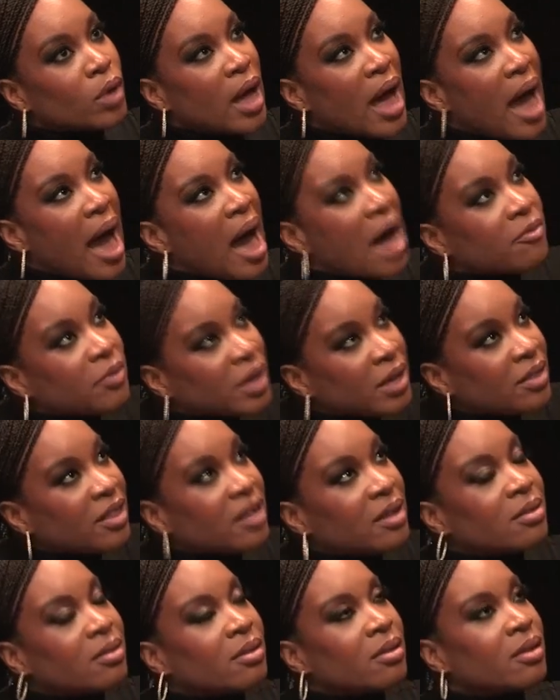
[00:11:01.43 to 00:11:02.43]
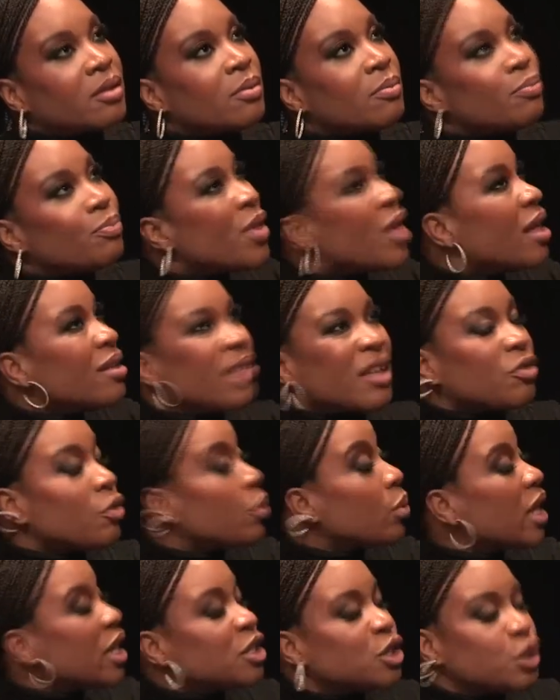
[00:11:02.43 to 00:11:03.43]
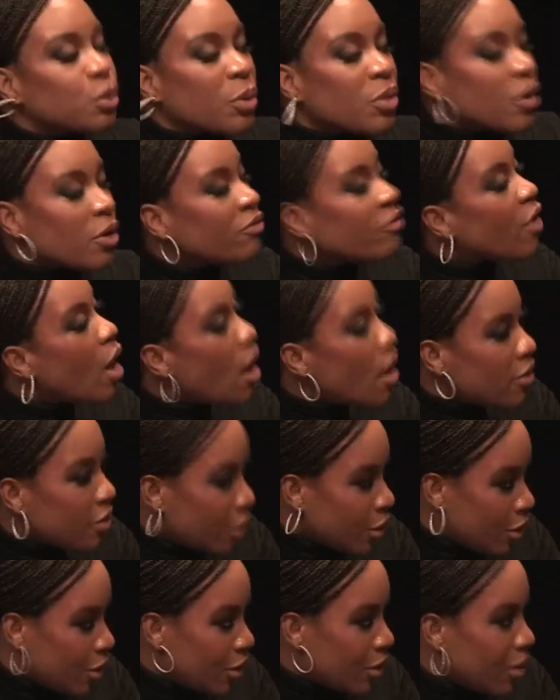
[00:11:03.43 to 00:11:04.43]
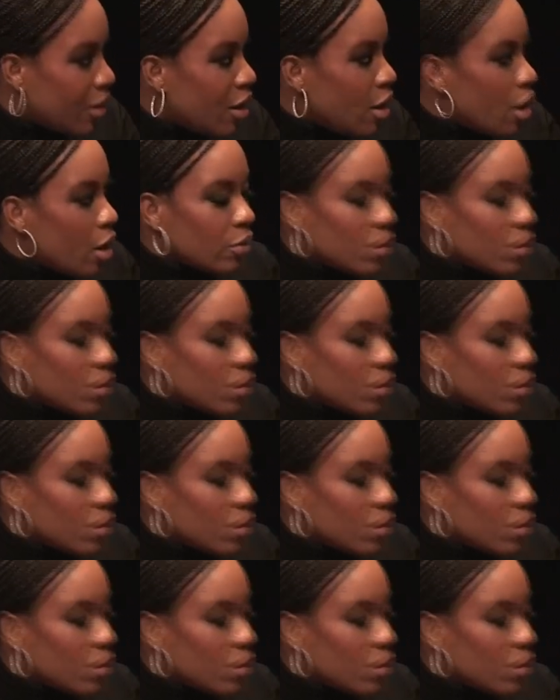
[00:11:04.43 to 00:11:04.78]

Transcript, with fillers: having these like the relationship with her father, mm-hmm.